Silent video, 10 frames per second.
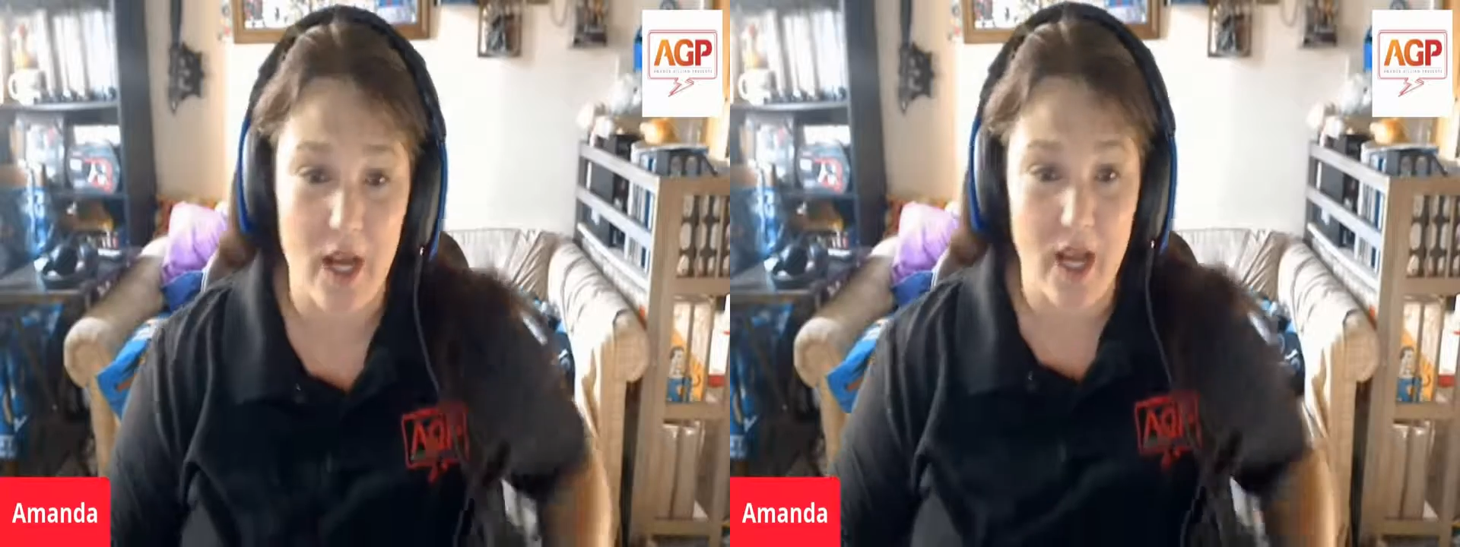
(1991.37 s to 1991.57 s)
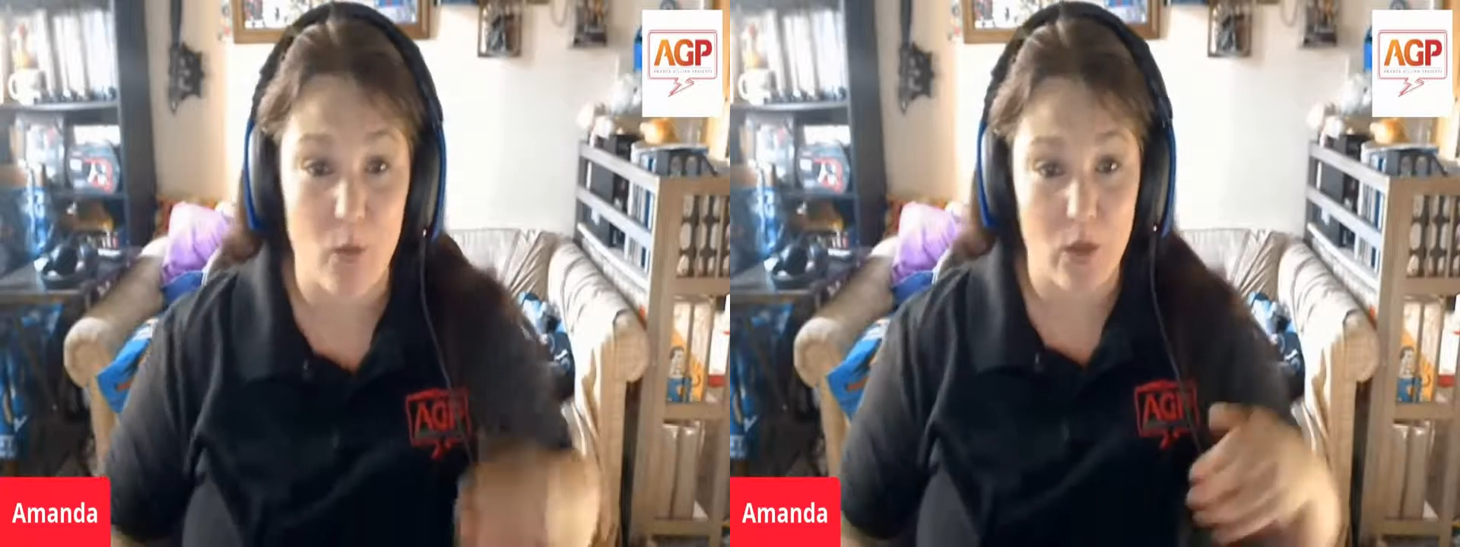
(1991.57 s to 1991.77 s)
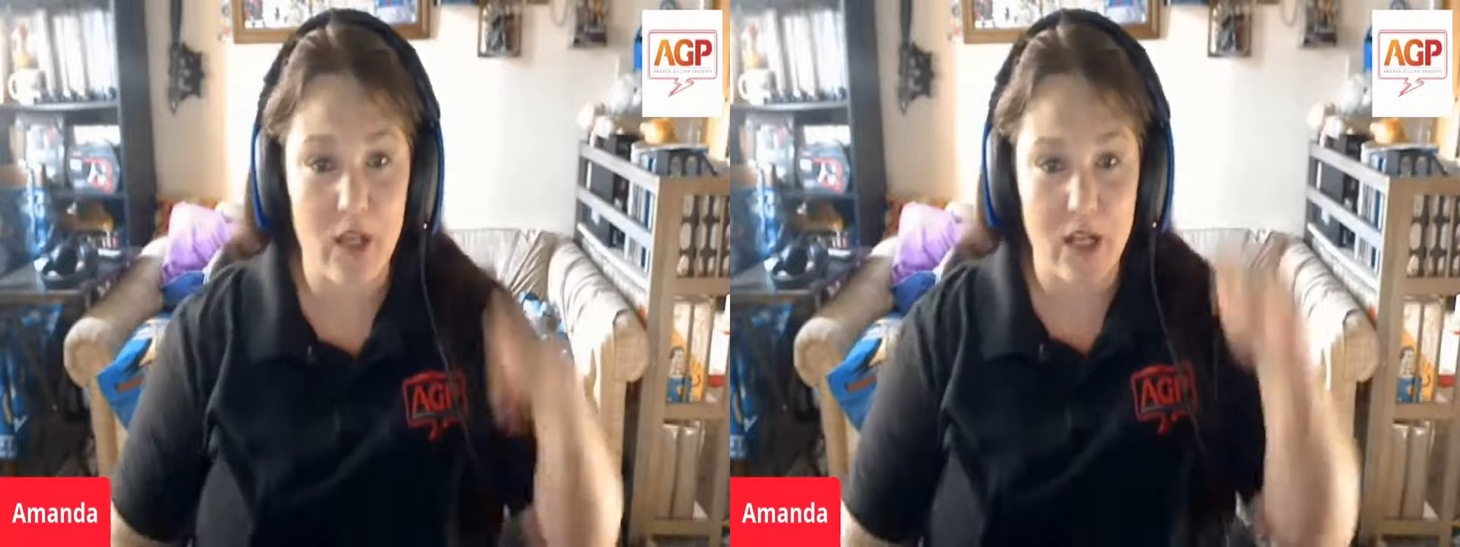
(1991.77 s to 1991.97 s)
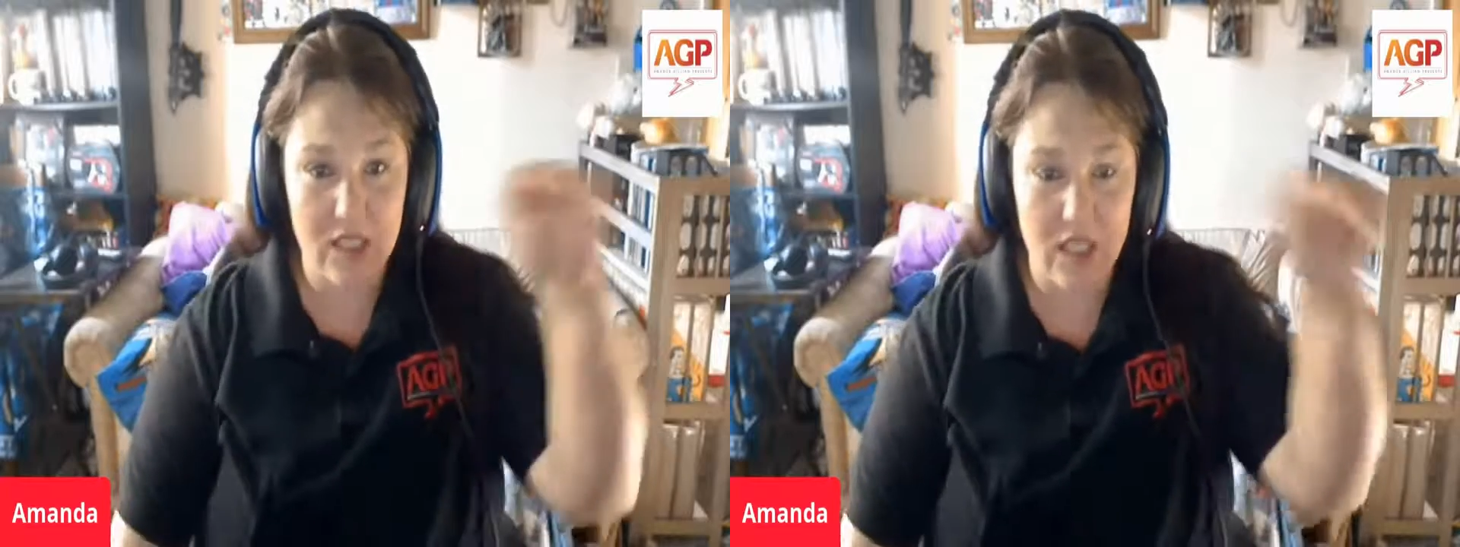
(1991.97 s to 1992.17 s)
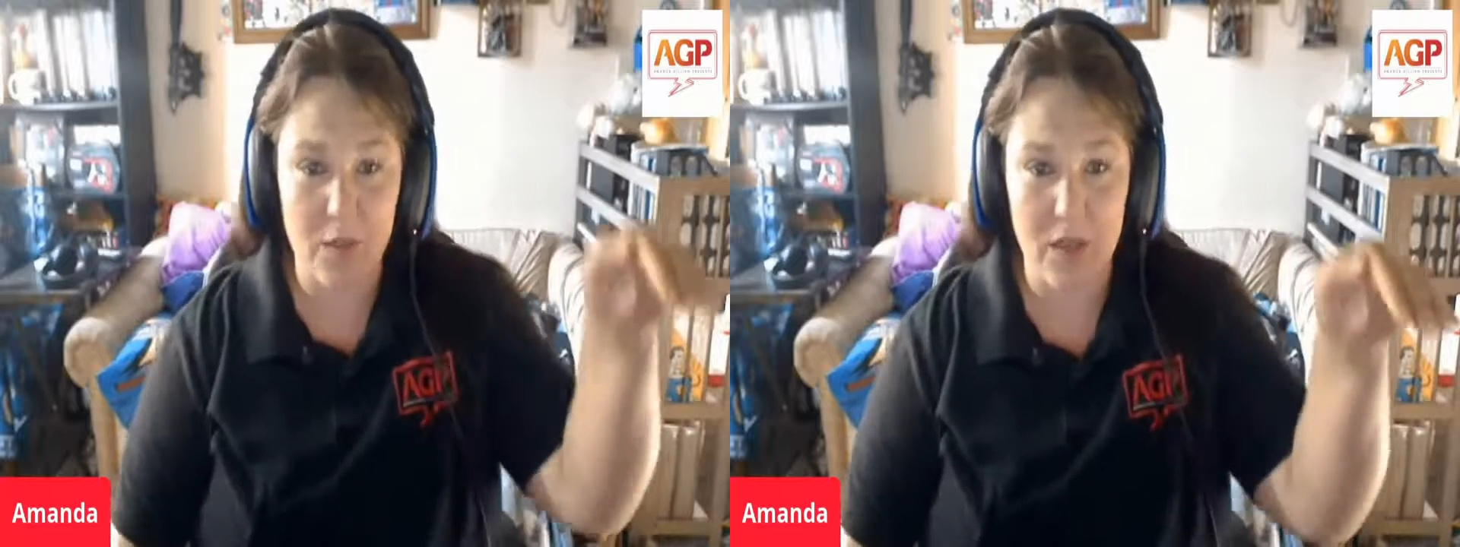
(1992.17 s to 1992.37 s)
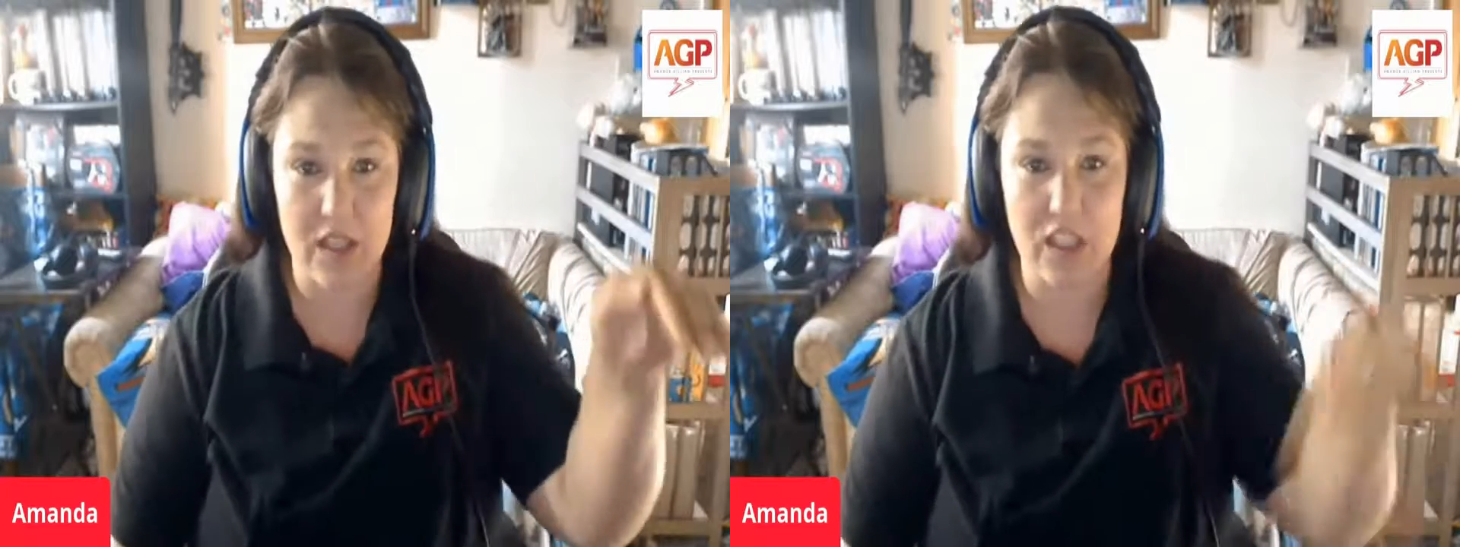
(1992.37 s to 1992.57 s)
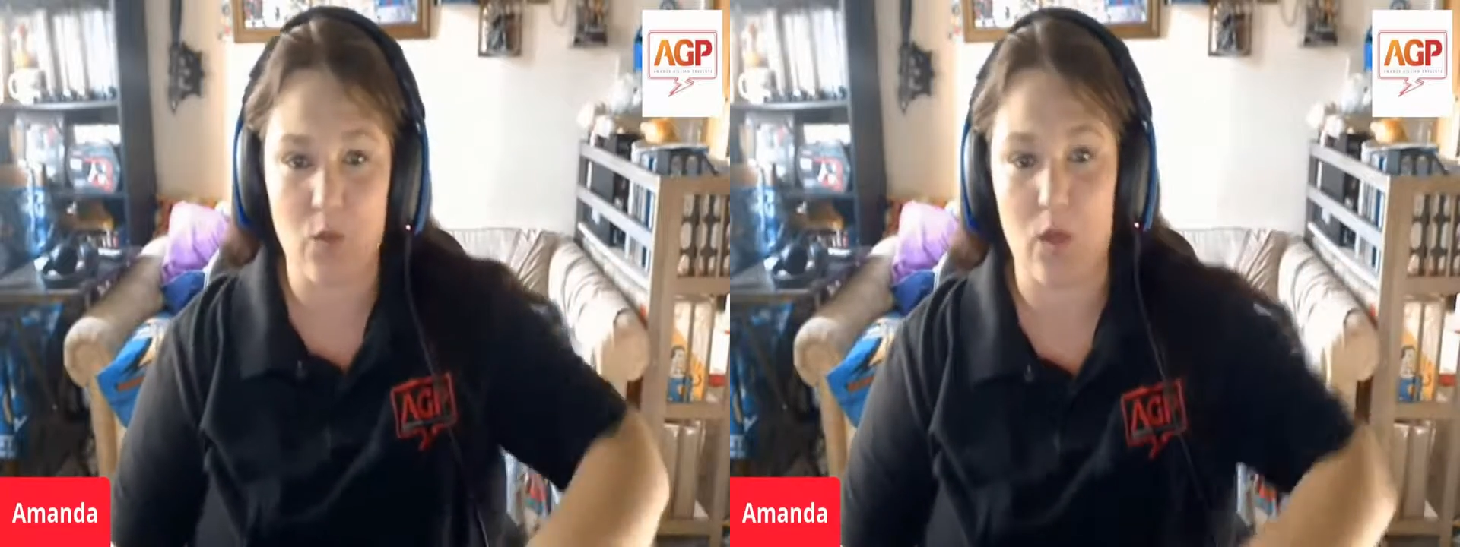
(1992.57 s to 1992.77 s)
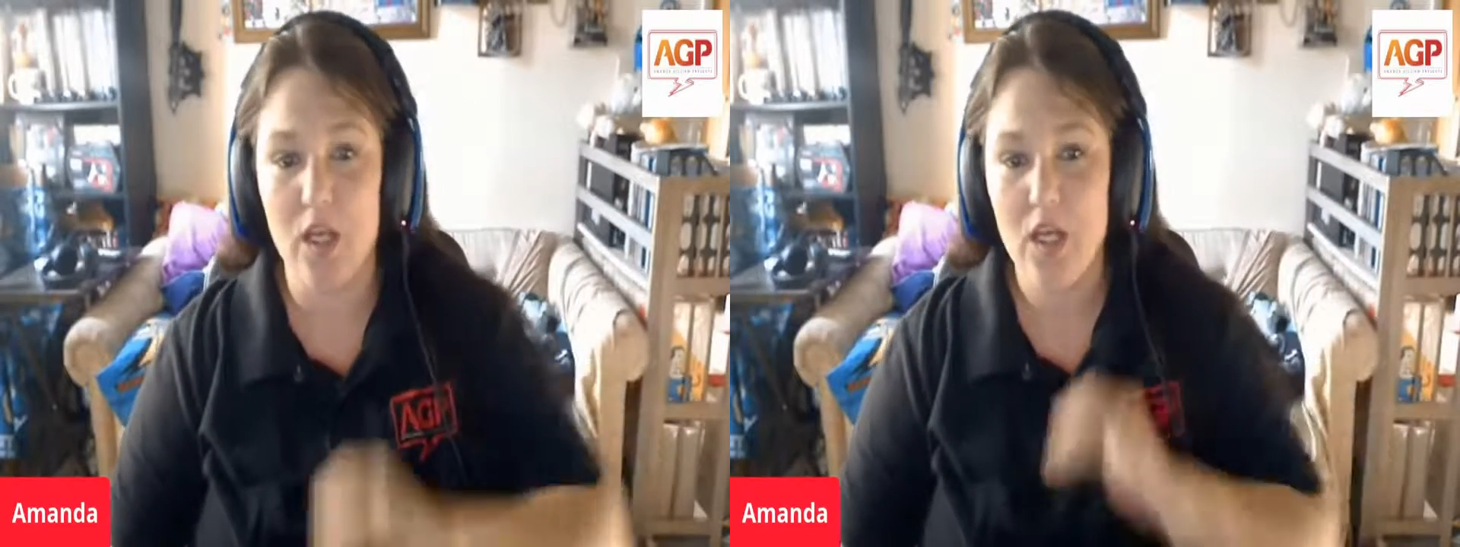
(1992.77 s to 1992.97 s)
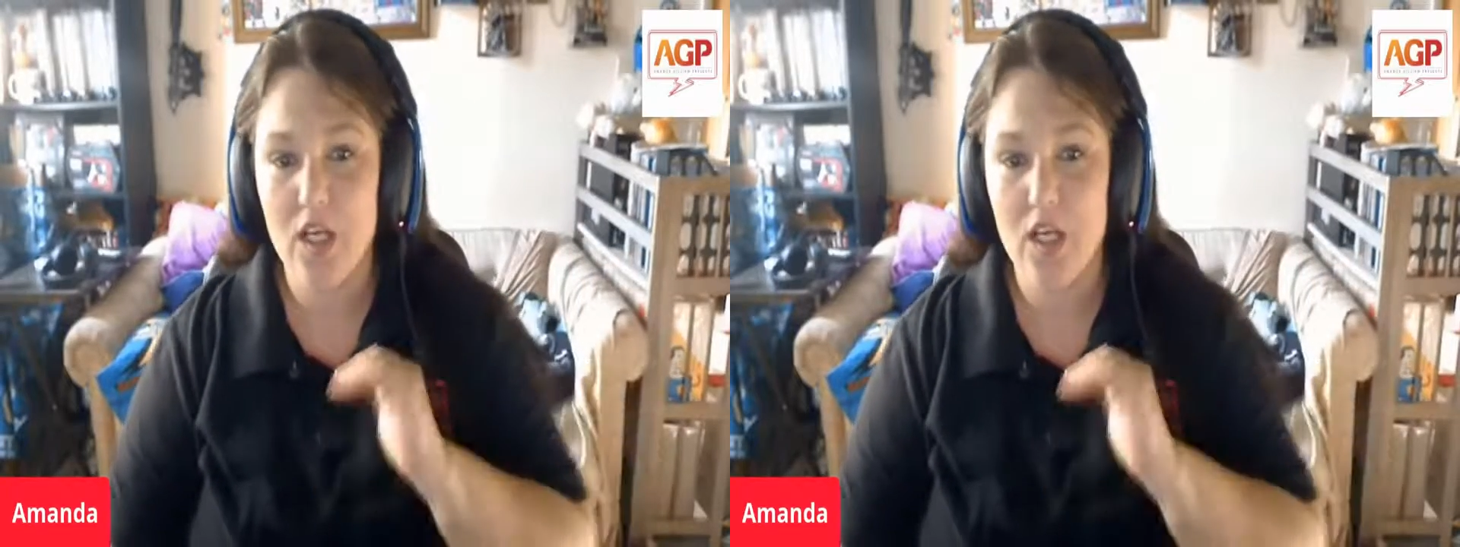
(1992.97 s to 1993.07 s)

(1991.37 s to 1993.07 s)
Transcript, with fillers: Hey, what do you guys think about this one?